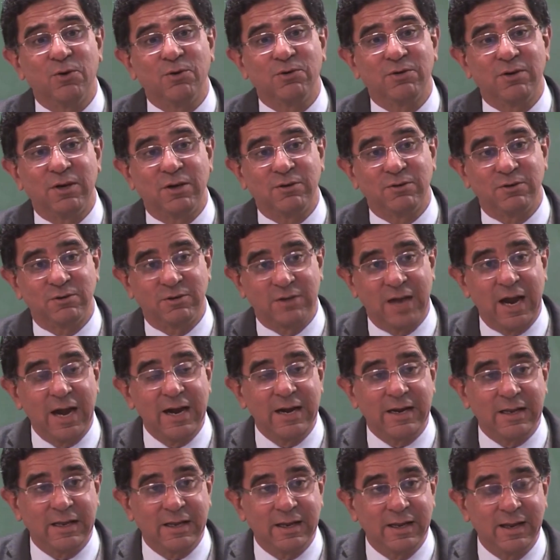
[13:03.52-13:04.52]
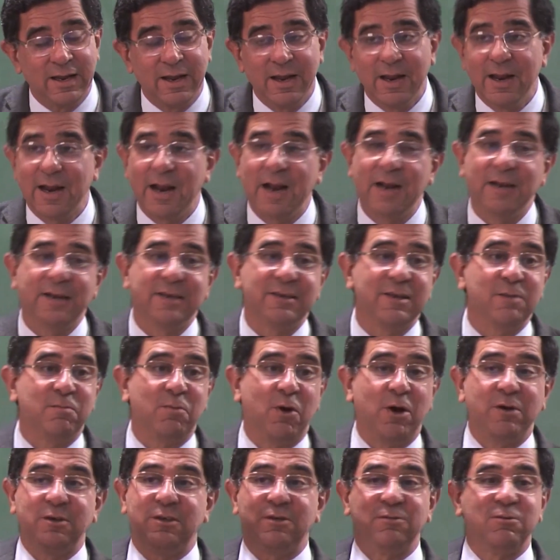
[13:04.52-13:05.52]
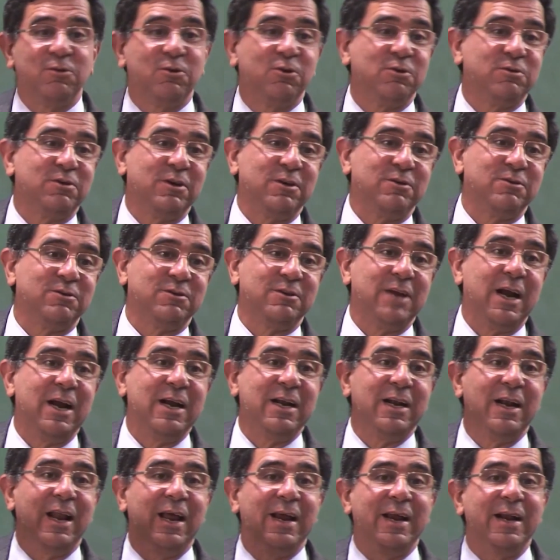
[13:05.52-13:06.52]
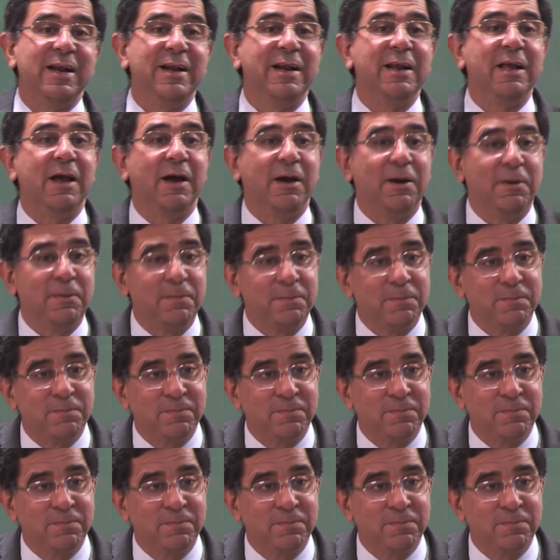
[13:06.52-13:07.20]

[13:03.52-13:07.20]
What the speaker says: growth rate society and there is a positive growth rate society like India.